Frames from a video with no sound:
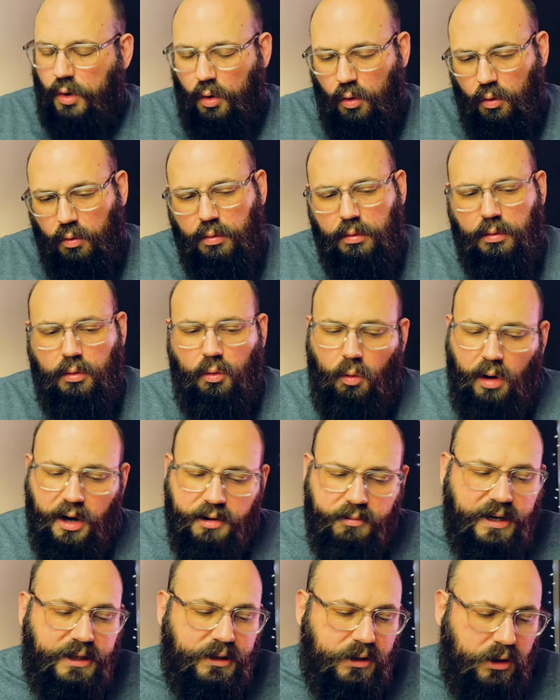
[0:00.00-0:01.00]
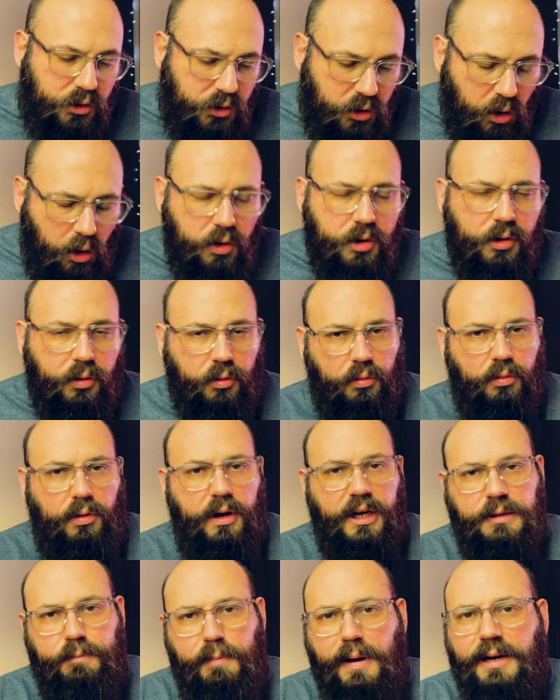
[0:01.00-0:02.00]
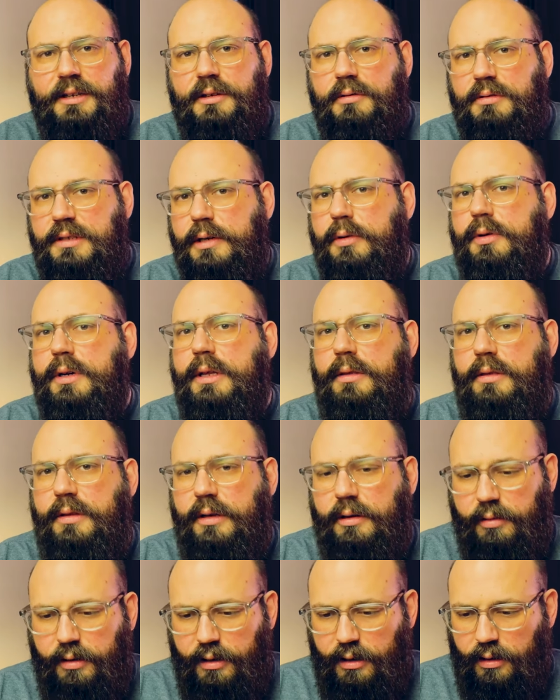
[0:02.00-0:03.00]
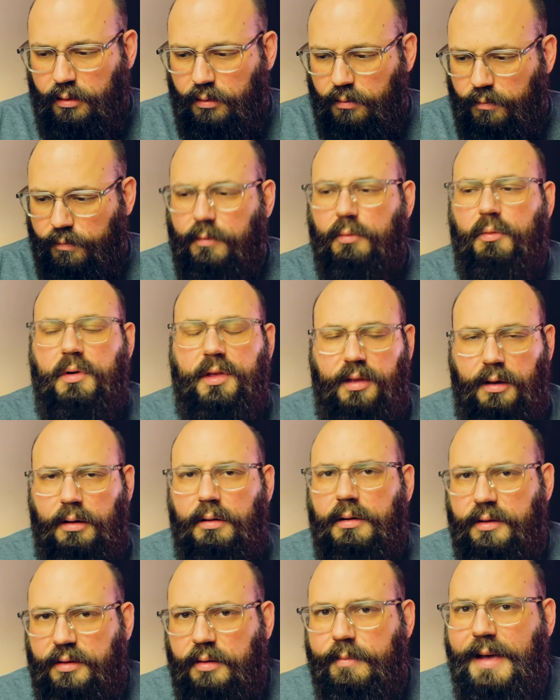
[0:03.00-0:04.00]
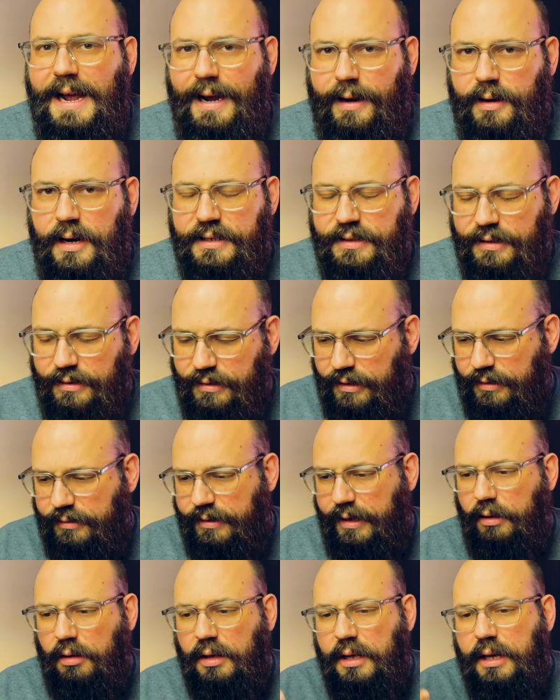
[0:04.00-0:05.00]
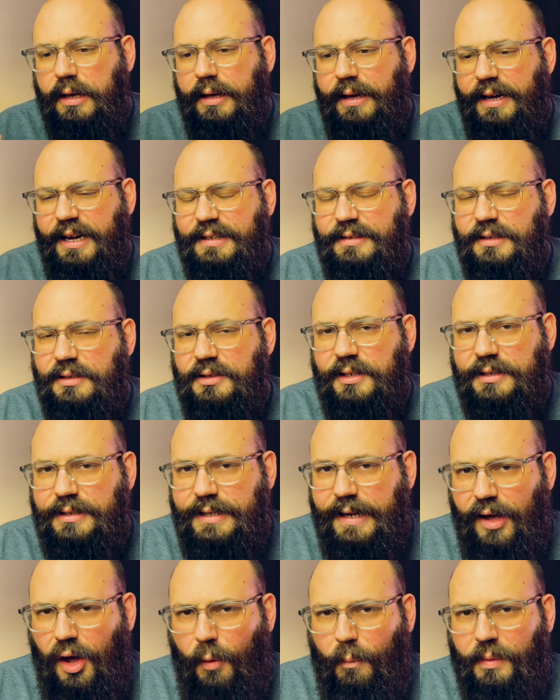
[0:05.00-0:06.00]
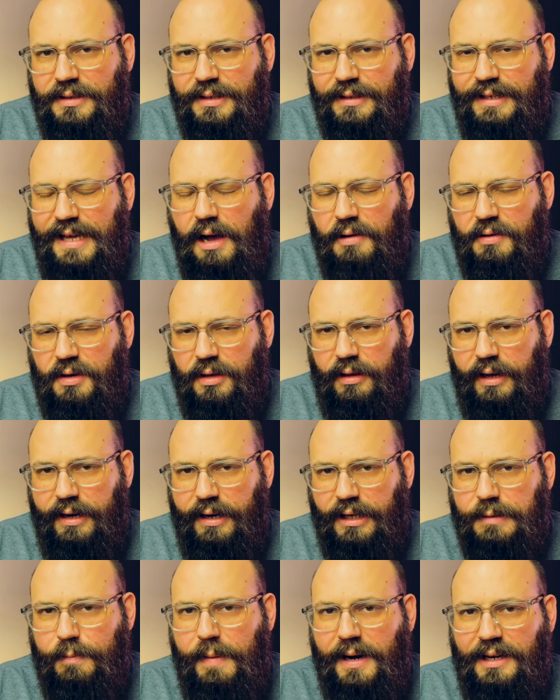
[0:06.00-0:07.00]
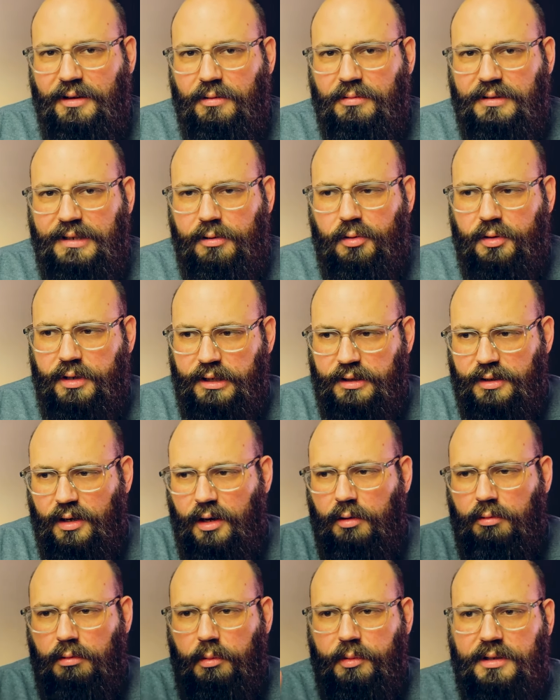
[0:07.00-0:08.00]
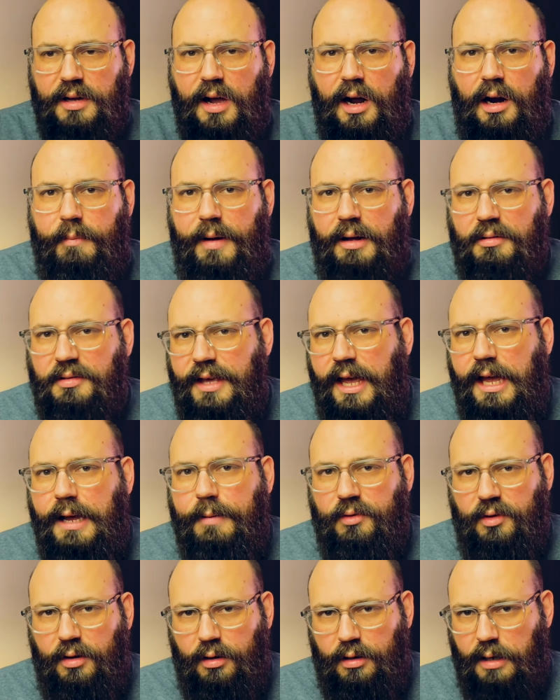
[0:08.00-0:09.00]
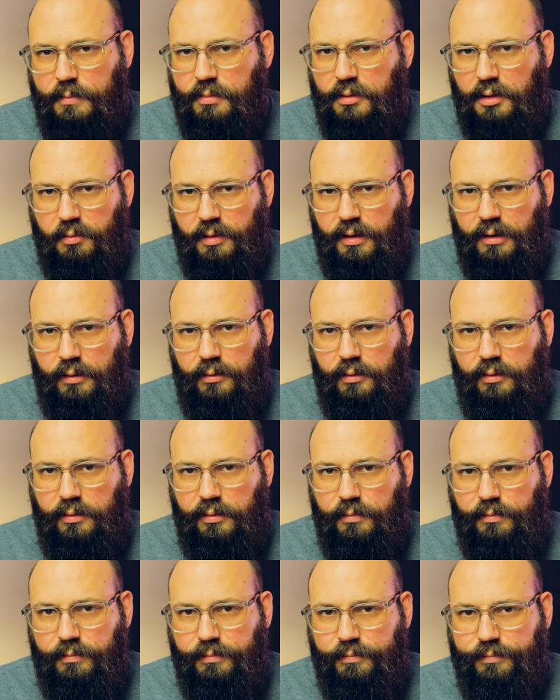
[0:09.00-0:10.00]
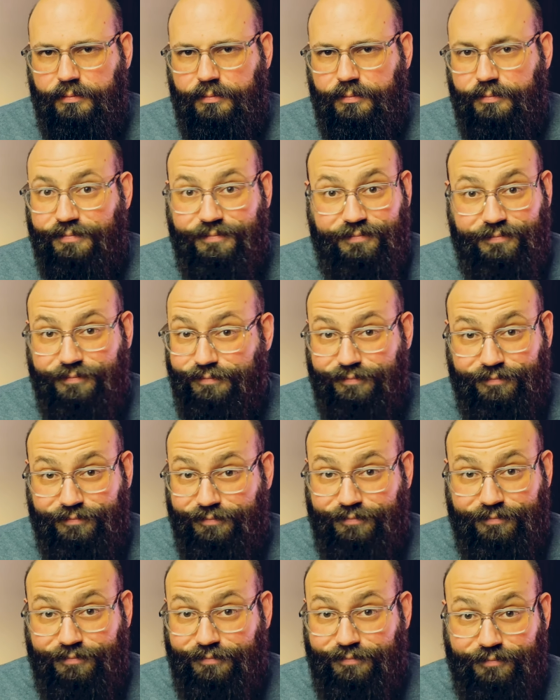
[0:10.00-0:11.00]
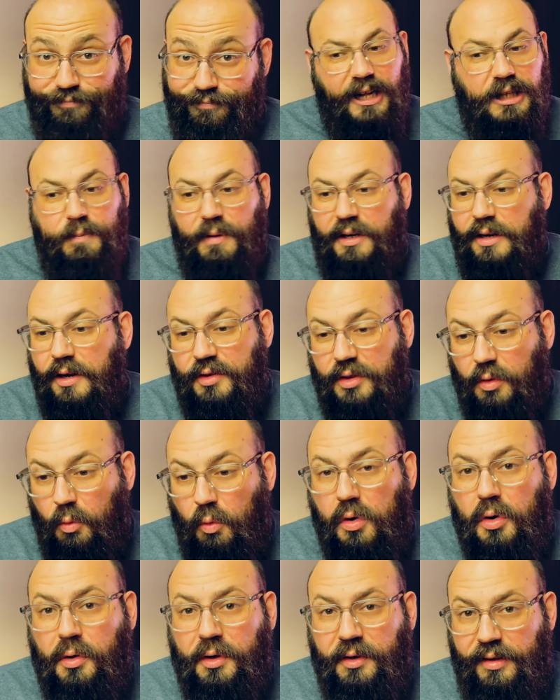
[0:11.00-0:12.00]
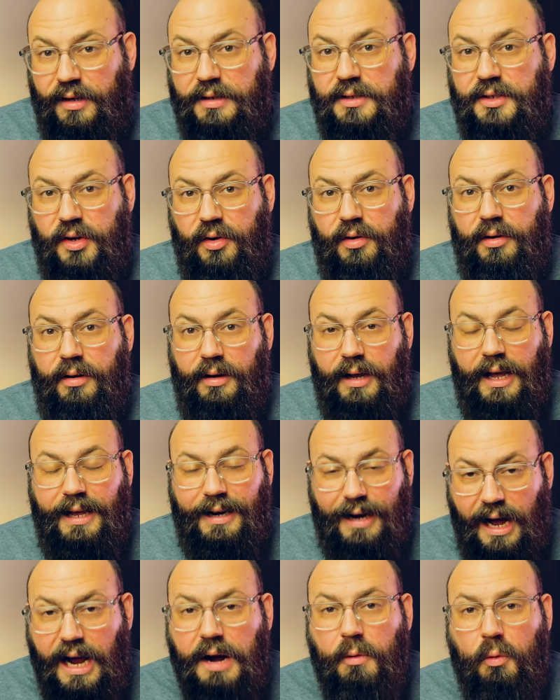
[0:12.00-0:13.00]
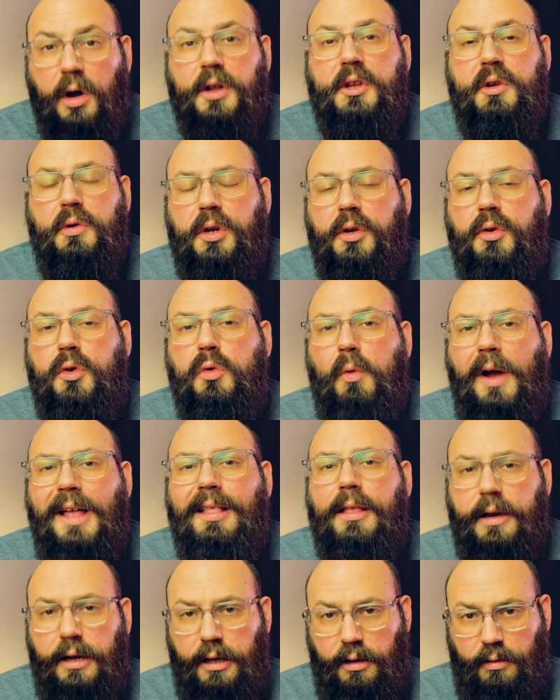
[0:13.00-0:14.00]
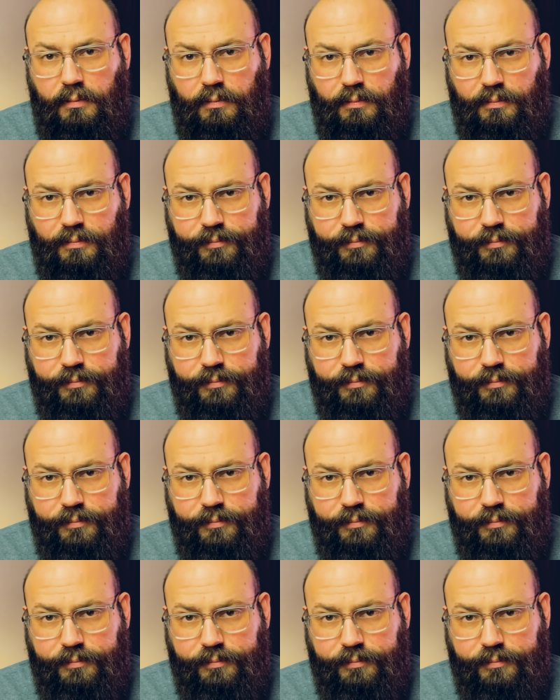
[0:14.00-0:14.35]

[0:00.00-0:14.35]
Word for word: So one reason to show you expected utility theory with some agonizing detail isn't just to help us to calculate expected utilities when we talk about games in a couple of weeks. It's because the world is uncertain and I want you to do well in it.